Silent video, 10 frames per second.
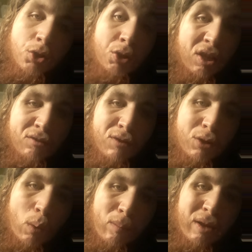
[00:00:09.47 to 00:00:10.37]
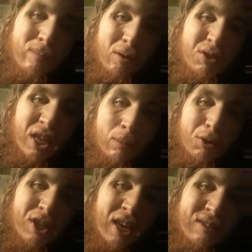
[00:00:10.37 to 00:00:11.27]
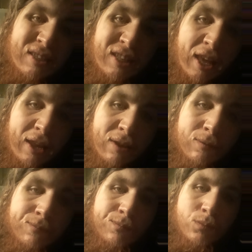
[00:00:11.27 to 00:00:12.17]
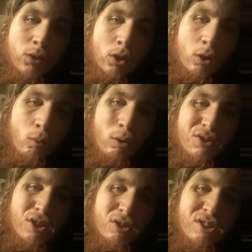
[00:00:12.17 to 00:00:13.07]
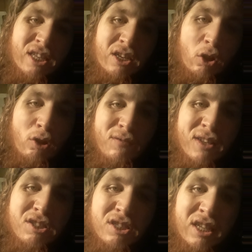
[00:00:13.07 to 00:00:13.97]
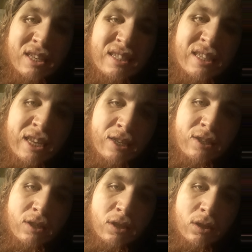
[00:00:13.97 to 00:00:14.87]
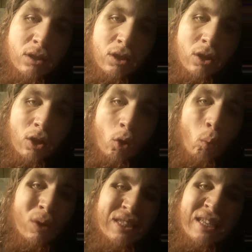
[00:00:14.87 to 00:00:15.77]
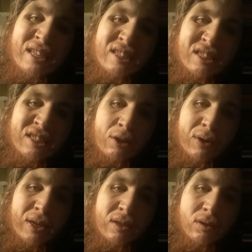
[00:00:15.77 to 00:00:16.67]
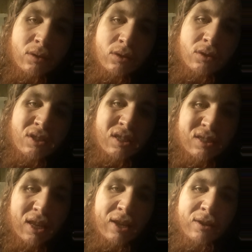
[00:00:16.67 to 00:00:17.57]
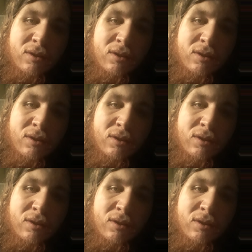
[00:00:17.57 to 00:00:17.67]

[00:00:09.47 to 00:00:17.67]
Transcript: You know that video I made about Gamer Cat today? Well, it turns out all that shit I said was unnecessary to say.